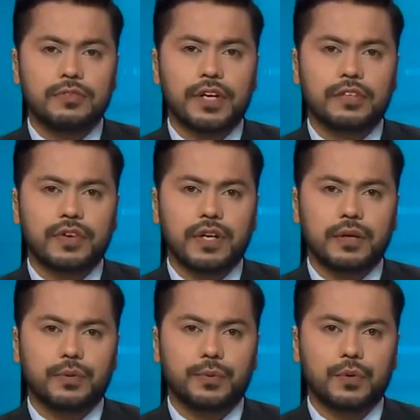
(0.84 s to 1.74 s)
A
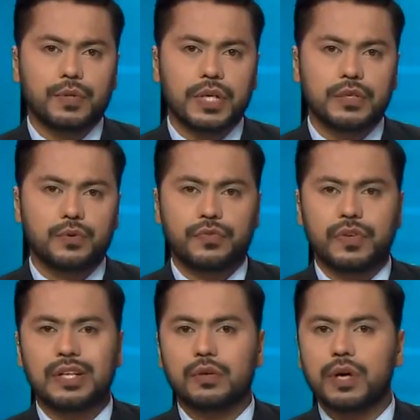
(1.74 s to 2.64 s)
fact-finding report has
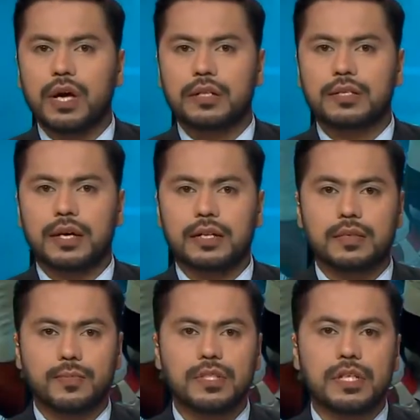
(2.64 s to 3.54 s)
revealed riots
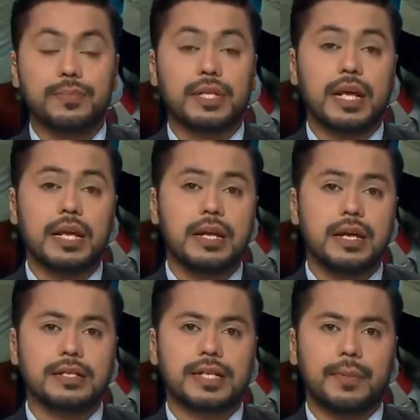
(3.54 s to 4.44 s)
against Muslims in
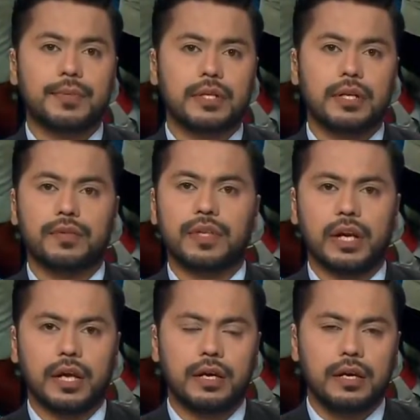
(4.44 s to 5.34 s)
India's capital New
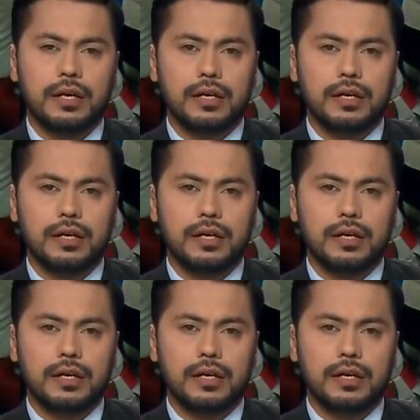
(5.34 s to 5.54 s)
Delhi